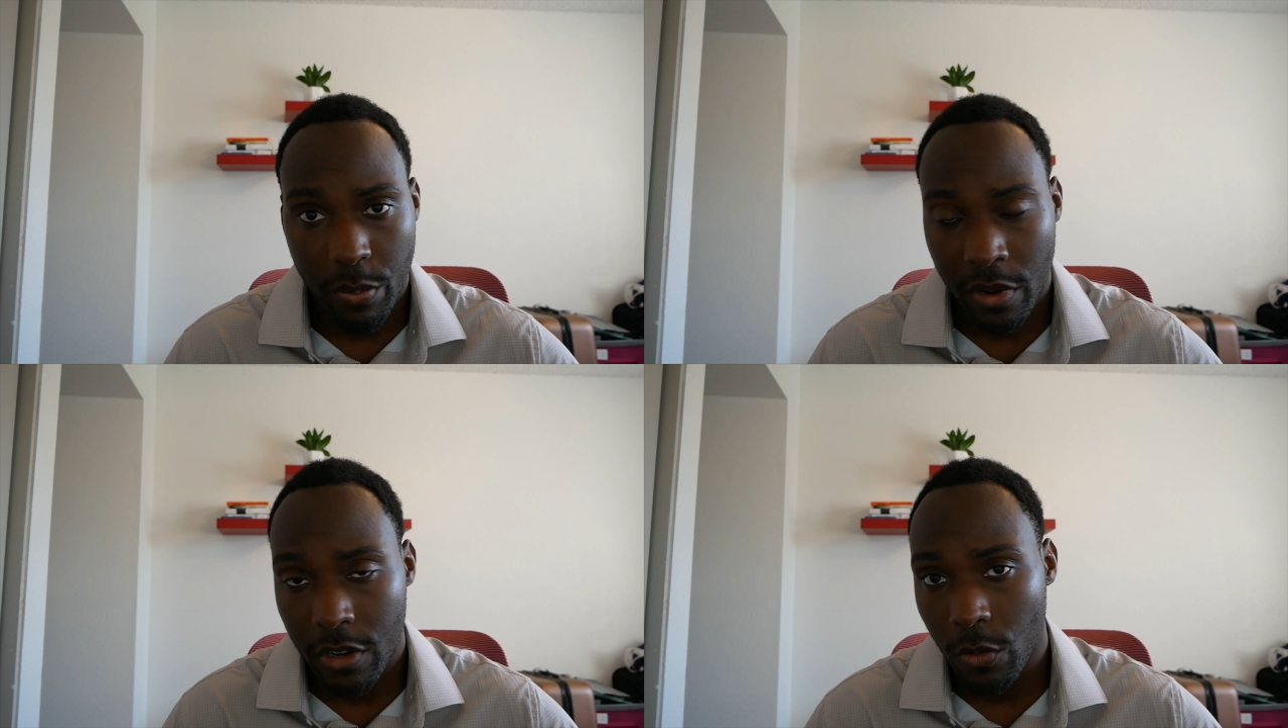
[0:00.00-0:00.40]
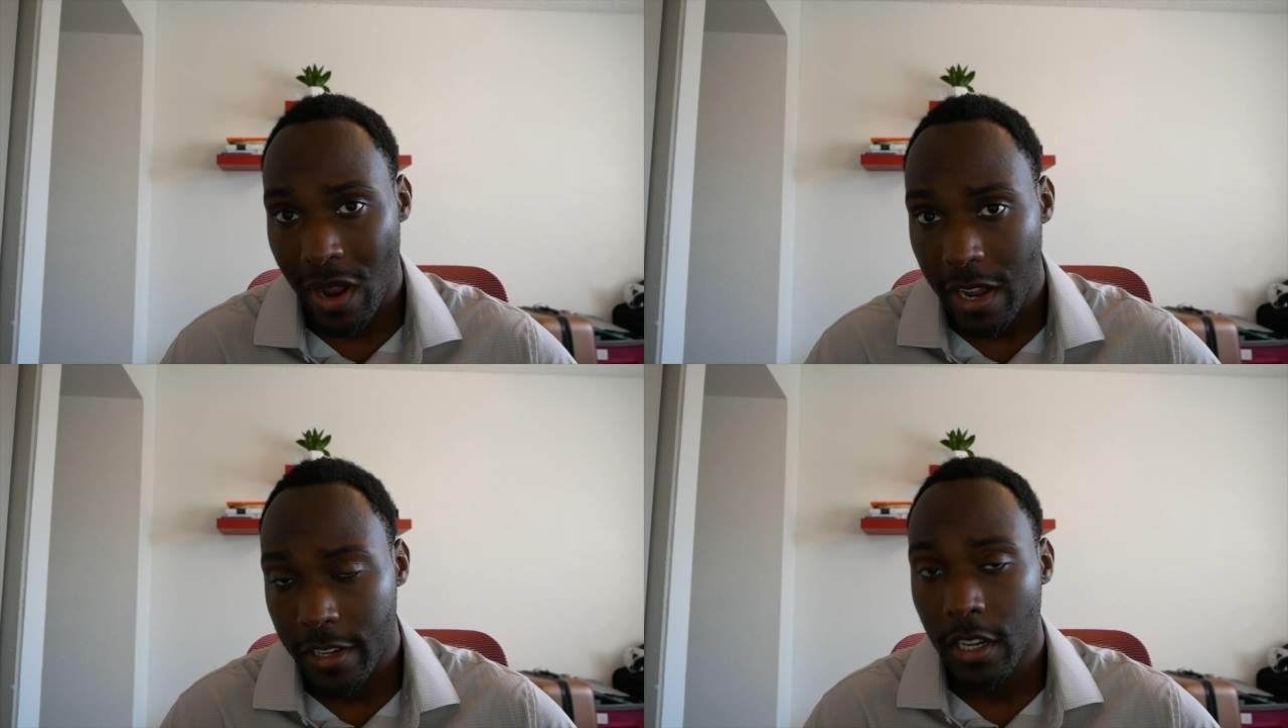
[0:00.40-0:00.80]
per
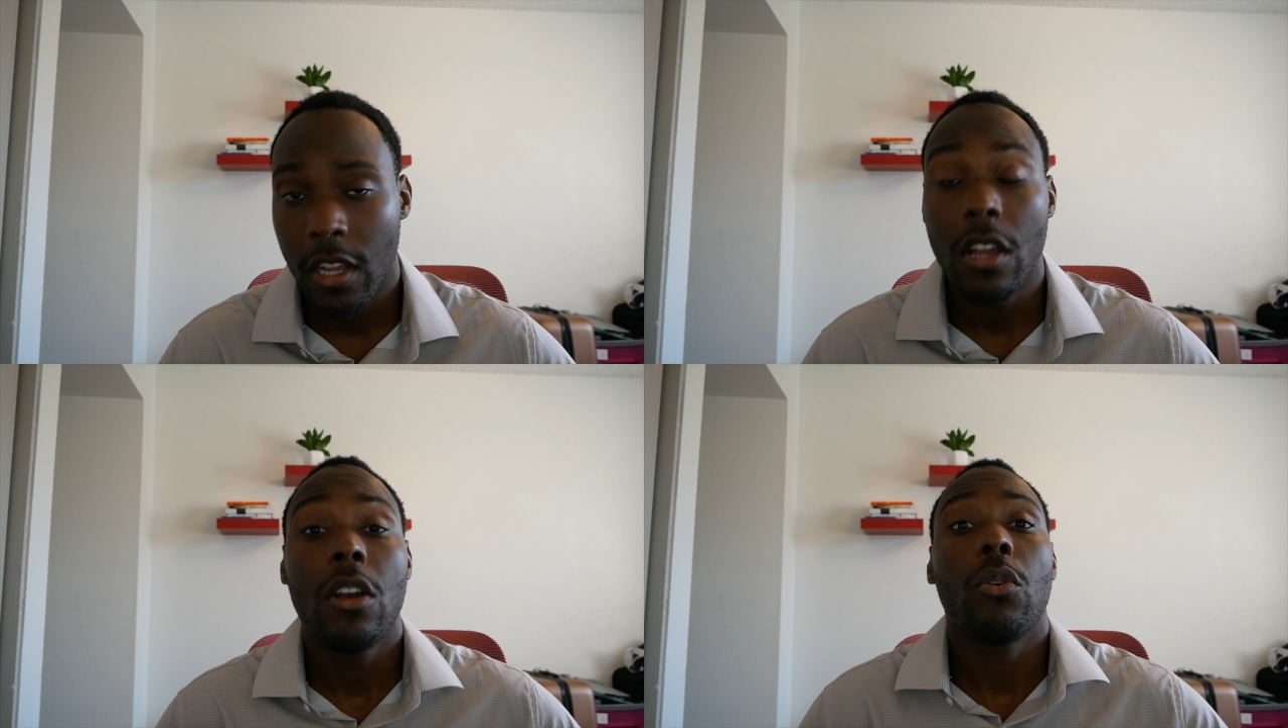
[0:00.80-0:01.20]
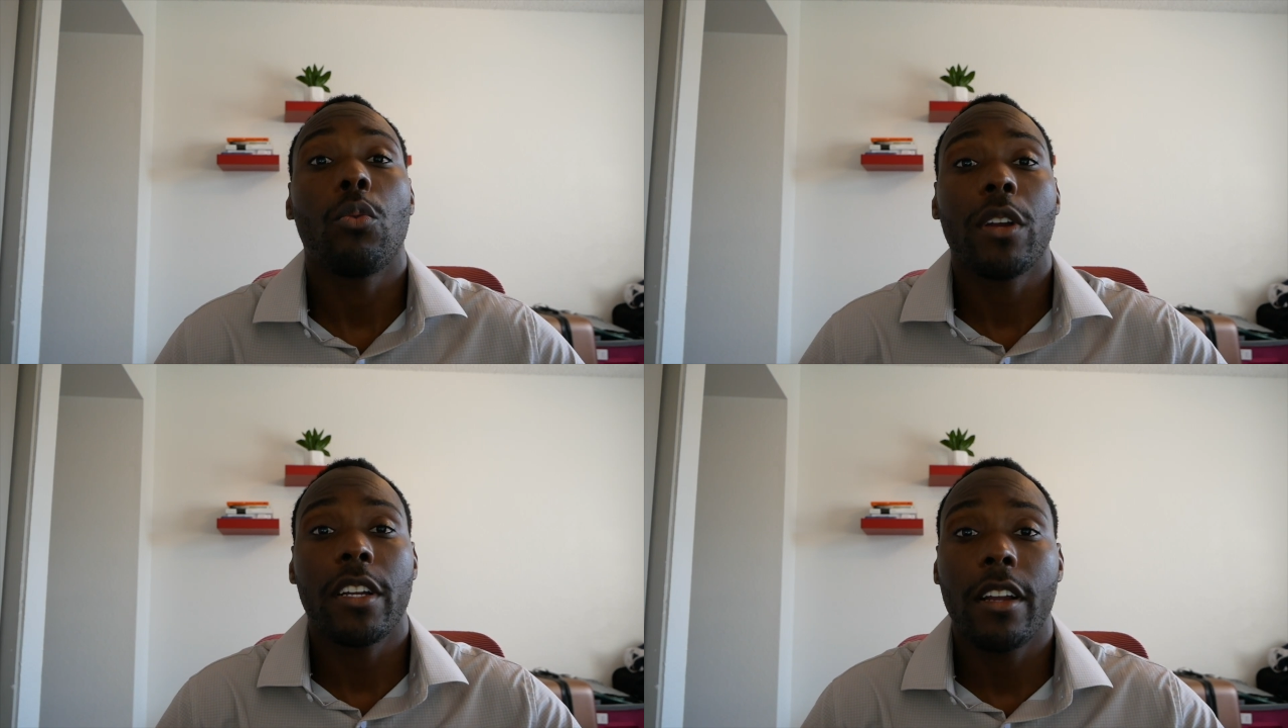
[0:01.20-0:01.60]
ride
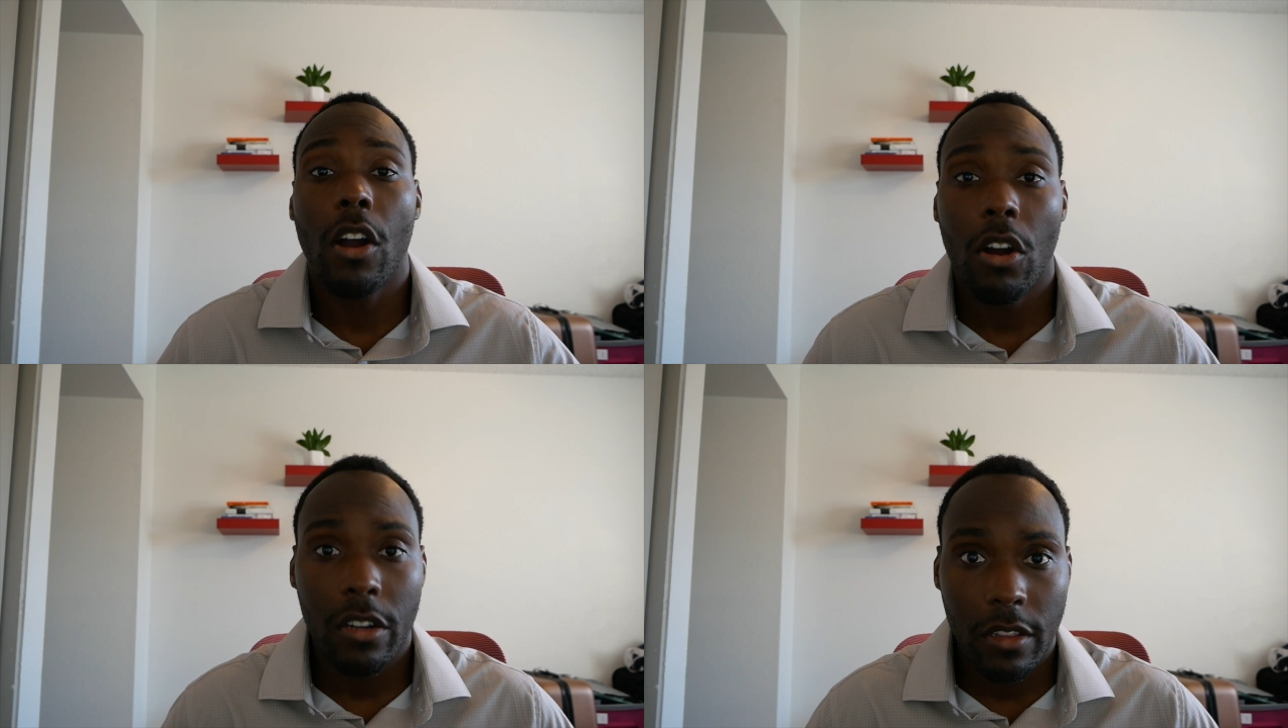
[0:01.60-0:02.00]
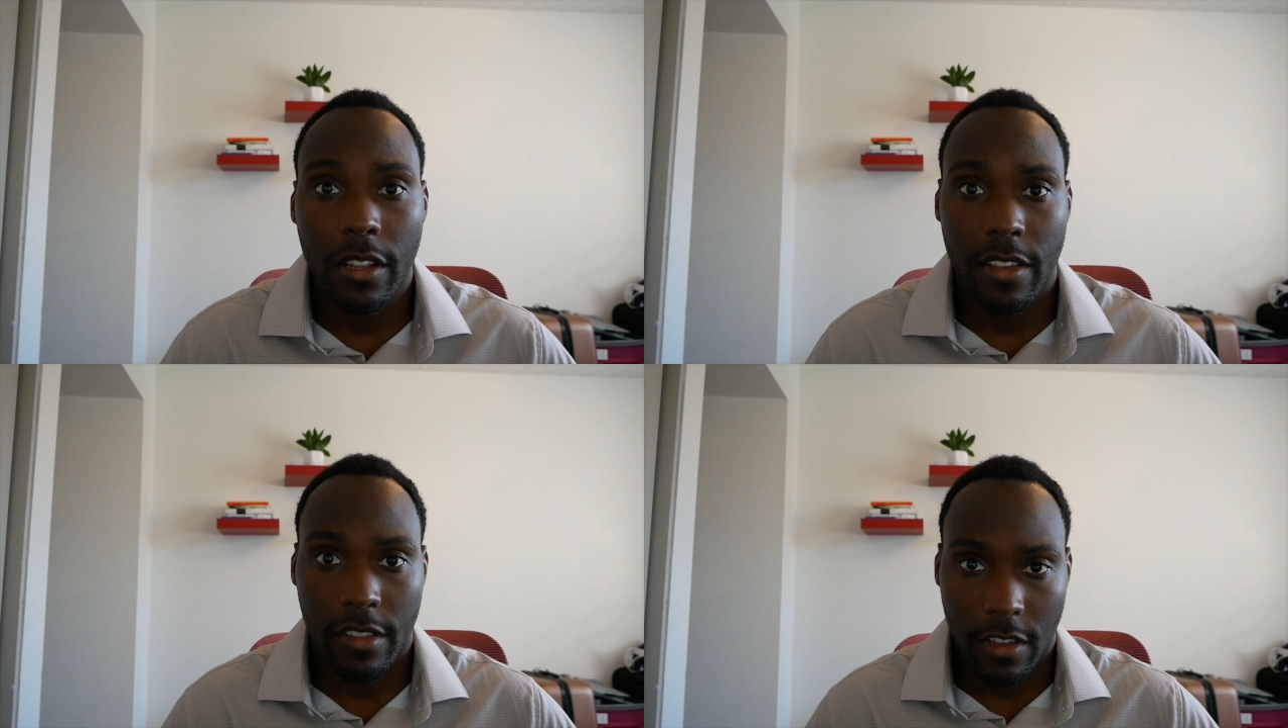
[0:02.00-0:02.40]

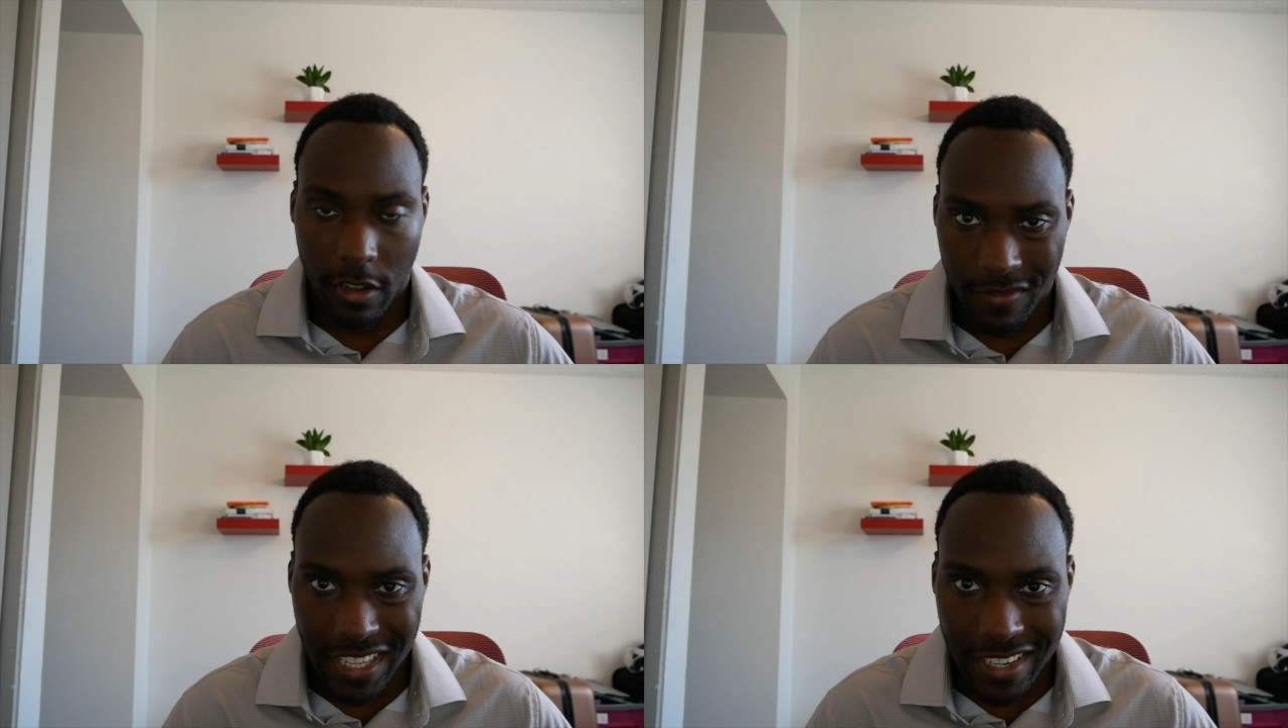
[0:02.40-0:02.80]
regardless of the